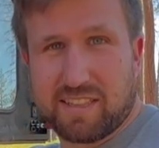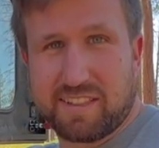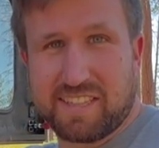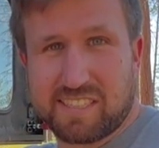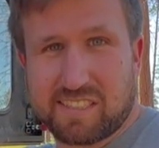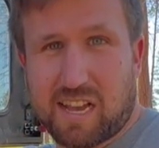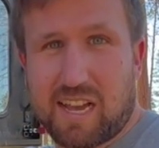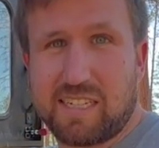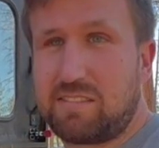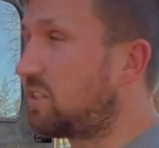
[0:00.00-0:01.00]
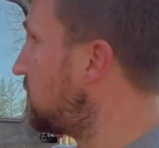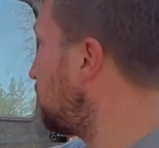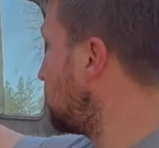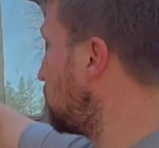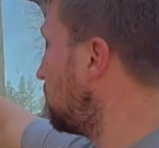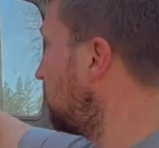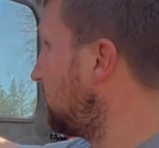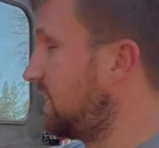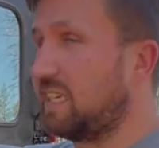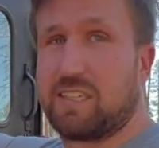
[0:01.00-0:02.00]
this side to preserve
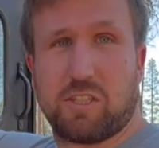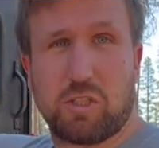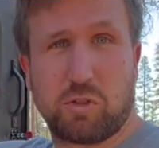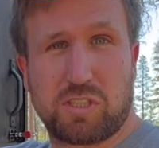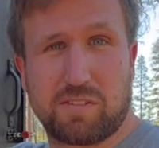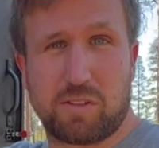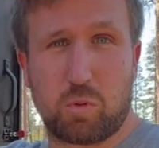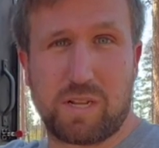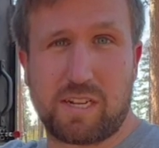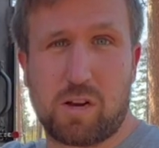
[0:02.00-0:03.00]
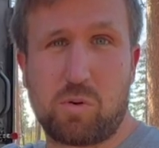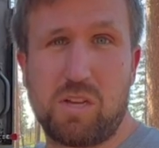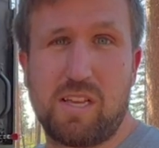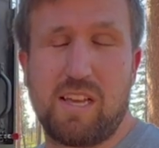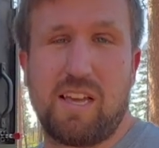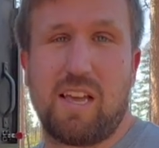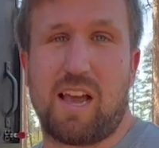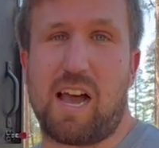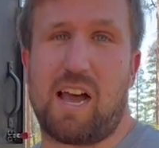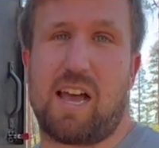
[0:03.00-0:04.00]
the use of the window.
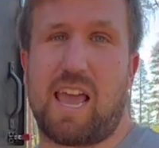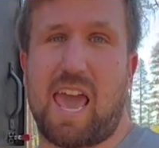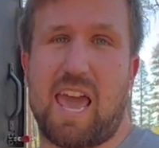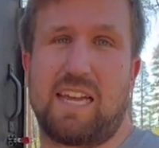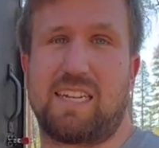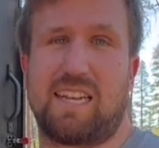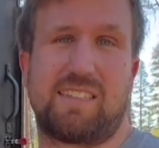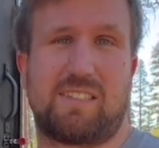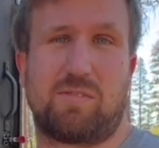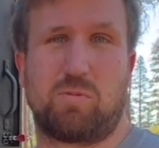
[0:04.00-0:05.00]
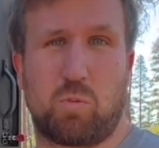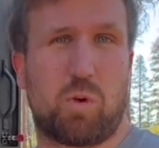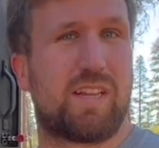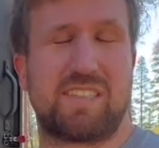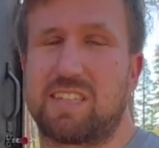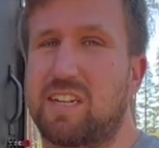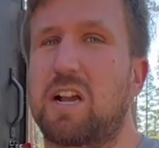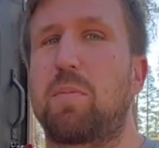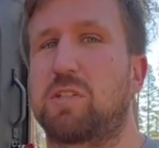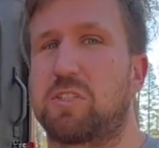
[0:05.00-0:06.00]
And it really is going to
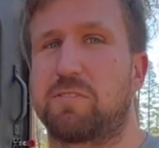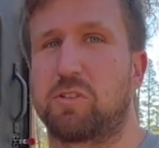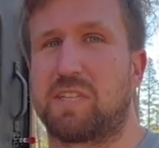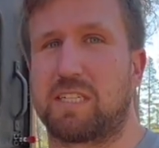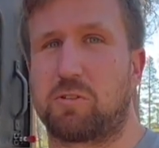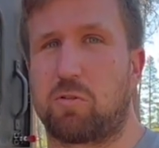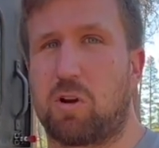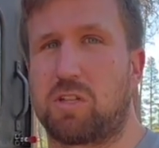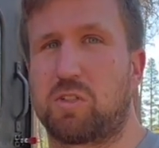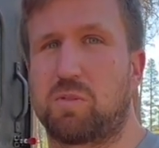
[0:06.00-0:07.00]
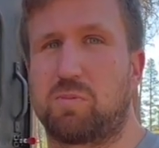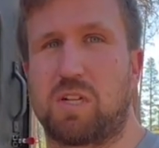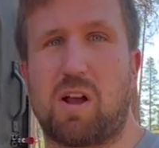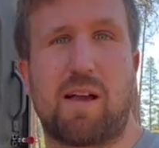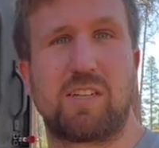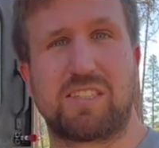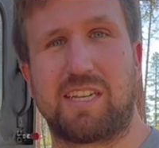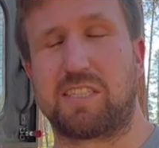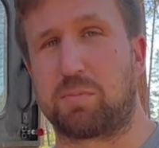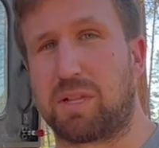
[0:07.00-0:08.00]
accomplish a few things for us. You know, obviously
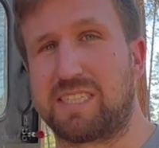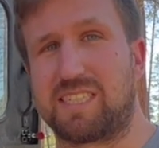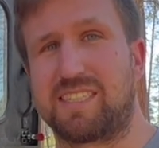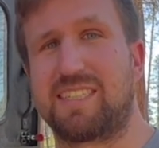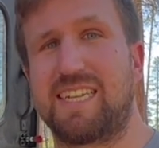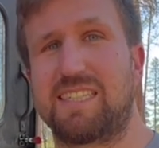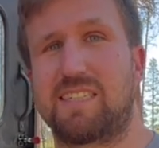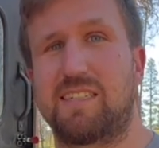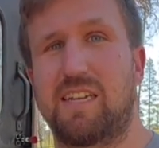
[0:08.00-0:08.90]
it's a place to sit.